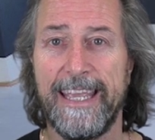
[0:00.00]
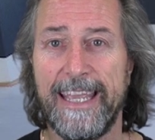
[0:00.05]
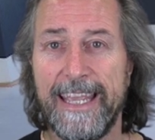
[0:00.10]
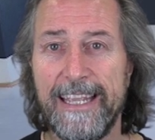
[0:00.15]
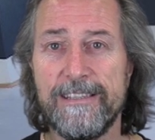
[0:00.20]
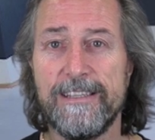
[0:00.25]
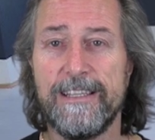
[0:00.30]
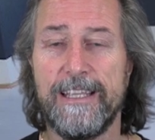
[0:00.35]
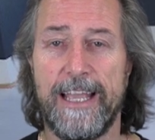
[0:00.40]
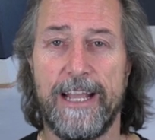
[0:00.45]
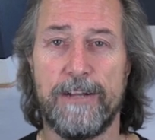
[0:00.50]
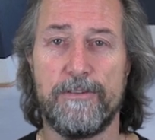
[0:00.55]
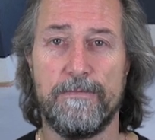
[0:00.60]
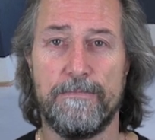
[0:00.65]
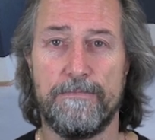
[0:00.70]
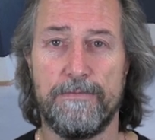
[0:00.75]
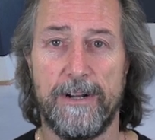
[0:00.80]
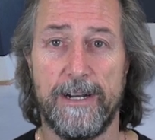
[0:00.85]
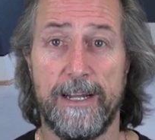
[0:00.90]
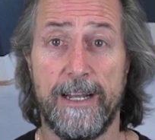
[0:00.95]
is it the
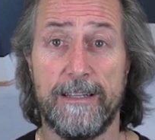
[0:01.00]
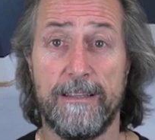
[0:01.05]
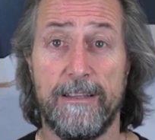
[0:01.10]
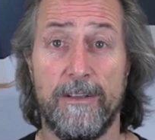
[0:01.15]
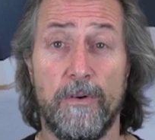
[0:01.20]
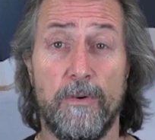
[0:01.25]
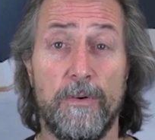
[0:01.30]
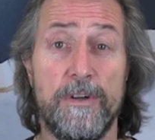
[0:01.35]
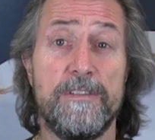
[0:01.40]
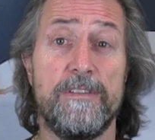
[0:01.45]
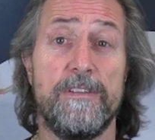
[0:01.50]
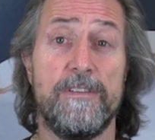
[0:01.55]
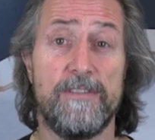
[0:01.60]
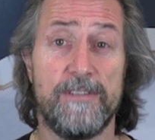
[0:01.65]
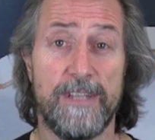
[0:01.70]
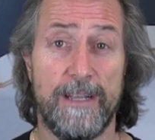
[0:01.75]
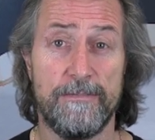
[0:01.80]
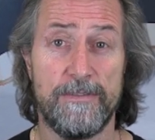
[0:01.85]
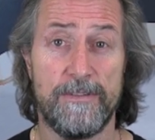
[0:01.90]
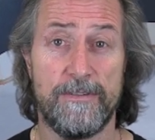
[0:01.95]
actual product or is it the
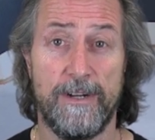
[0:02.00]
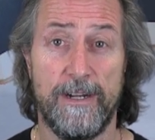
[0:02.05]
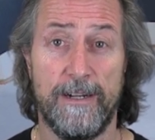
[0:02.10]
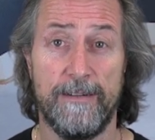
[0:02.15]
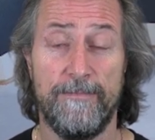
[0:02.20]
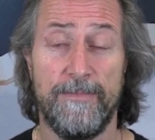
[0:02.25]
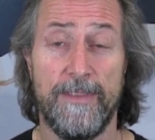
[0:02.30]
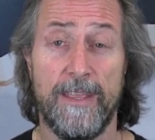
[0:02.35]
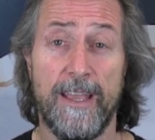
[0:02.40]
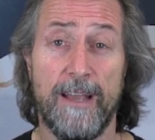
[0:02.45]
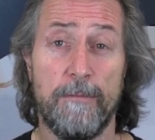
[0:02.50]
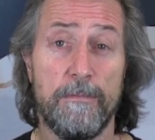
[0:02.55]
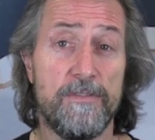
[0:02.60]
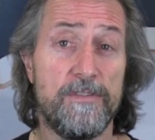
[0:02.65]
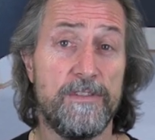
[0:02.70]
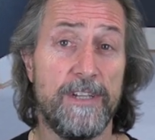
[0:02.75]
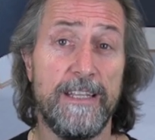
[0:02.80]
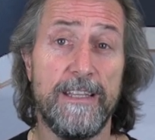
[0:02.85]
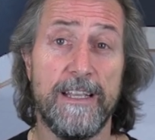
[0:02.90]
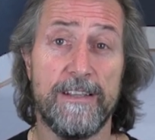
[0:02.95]
substrate? And we've
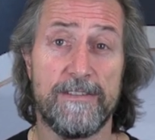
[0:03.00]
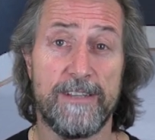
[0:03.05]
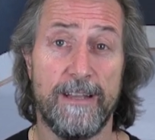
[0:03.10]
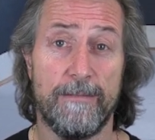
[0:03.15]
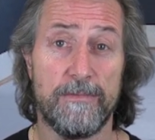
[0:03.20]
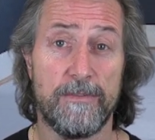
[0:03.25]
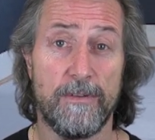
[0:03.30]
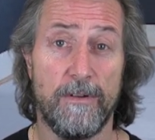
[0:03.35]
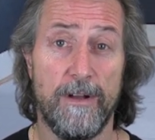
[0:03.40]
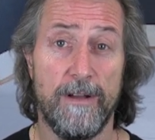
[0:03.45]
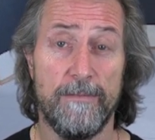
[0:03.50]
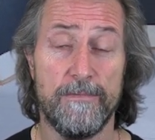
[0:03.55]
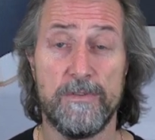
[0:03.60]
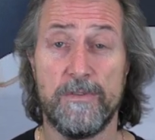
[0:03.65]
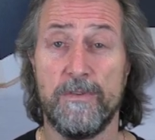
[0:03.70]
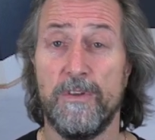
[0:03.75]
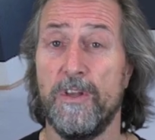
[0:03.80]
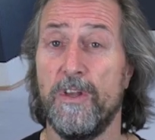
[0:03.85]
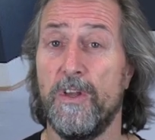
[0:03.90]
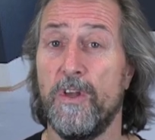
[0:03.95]
seen that
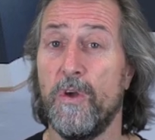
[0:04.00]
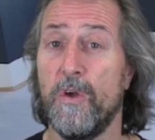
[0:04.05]
sometimes